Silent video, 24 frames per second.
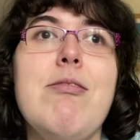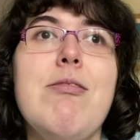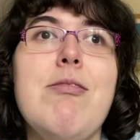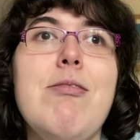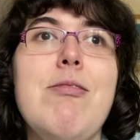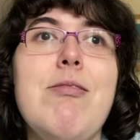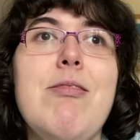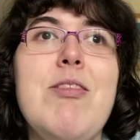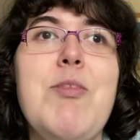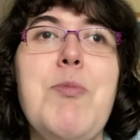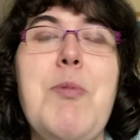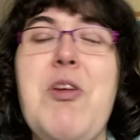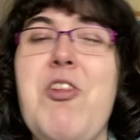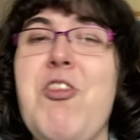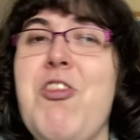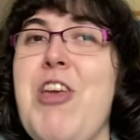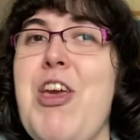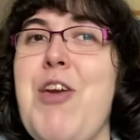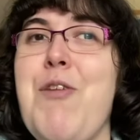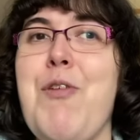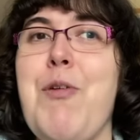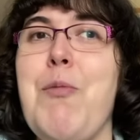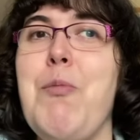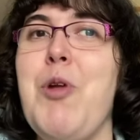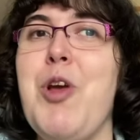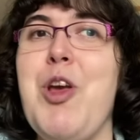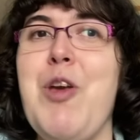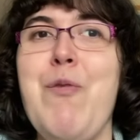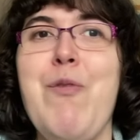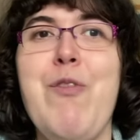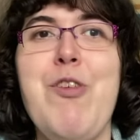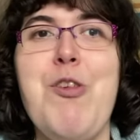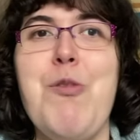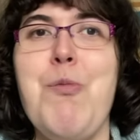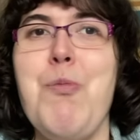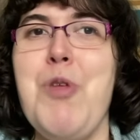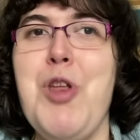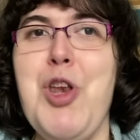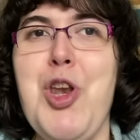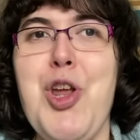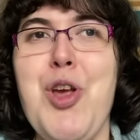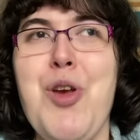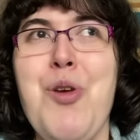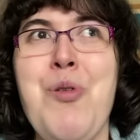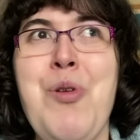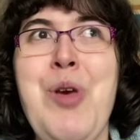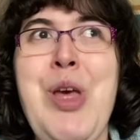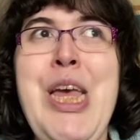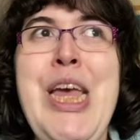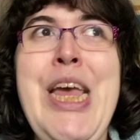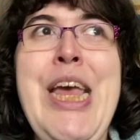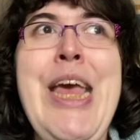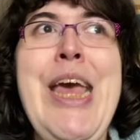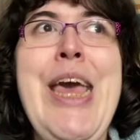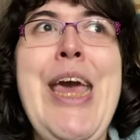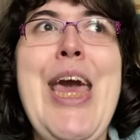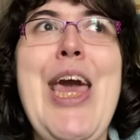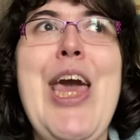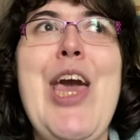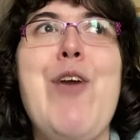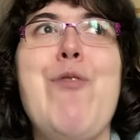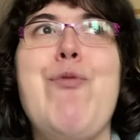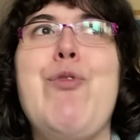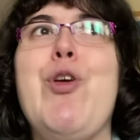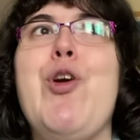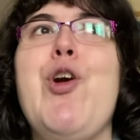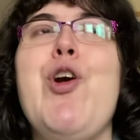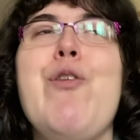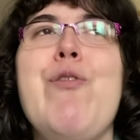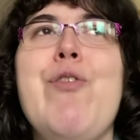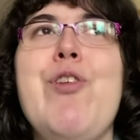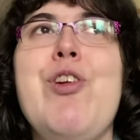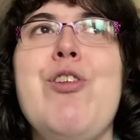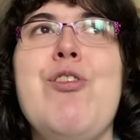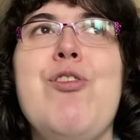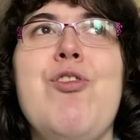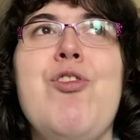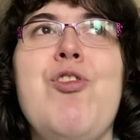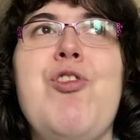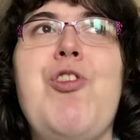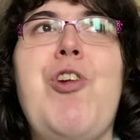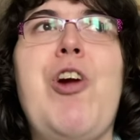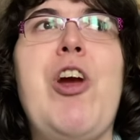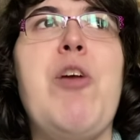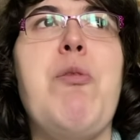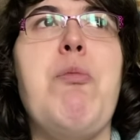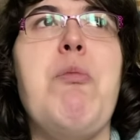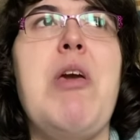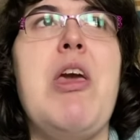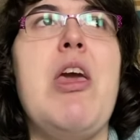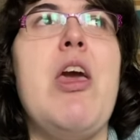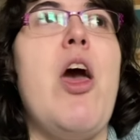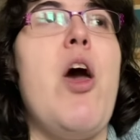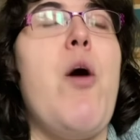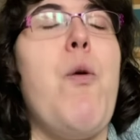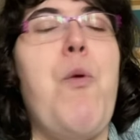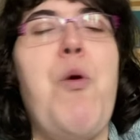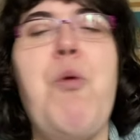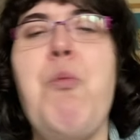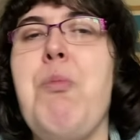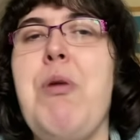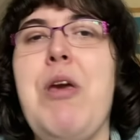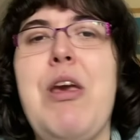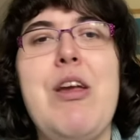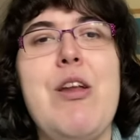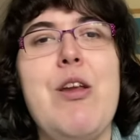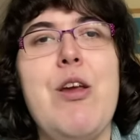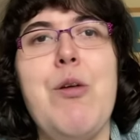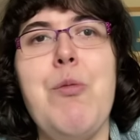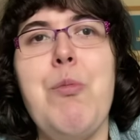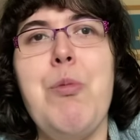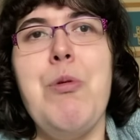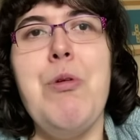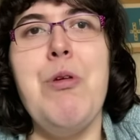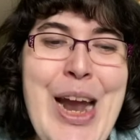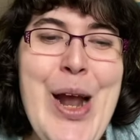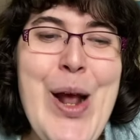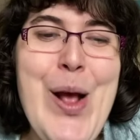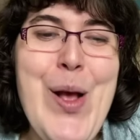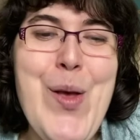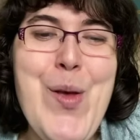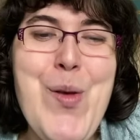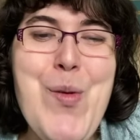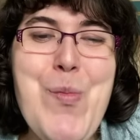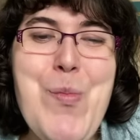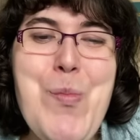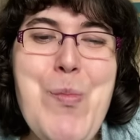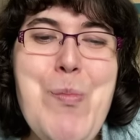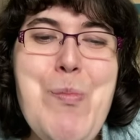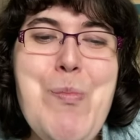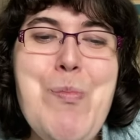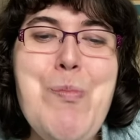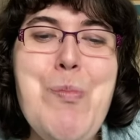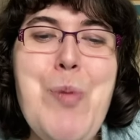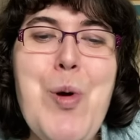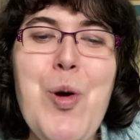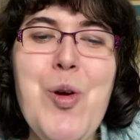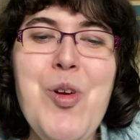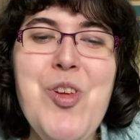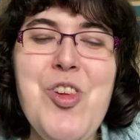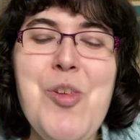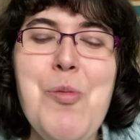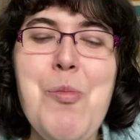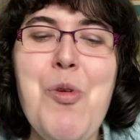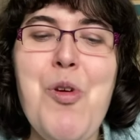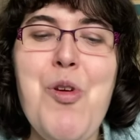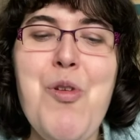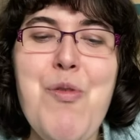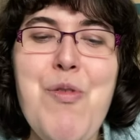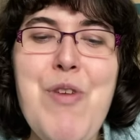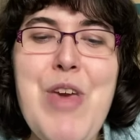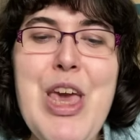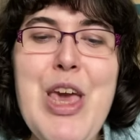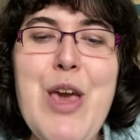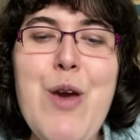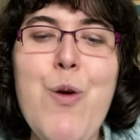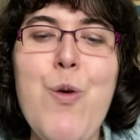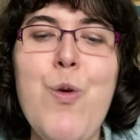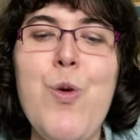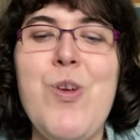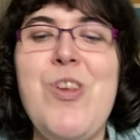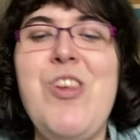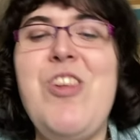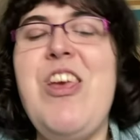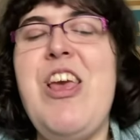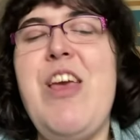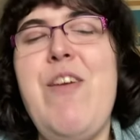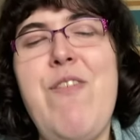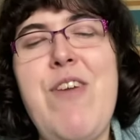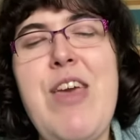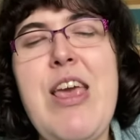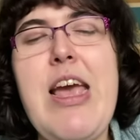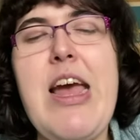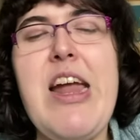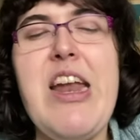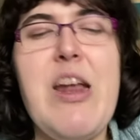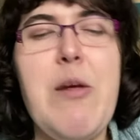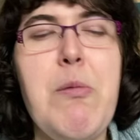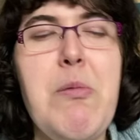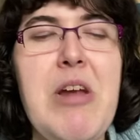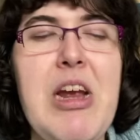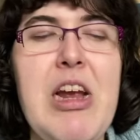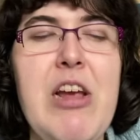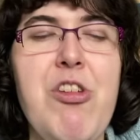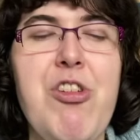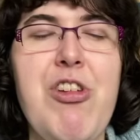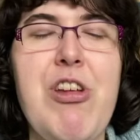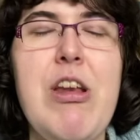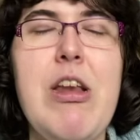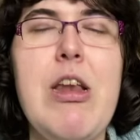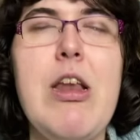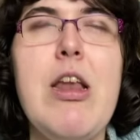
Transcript: Especially if I'm looking for something new. If the cover doesn't strike me, I won't pick it up. Book to movie or TV adaptation?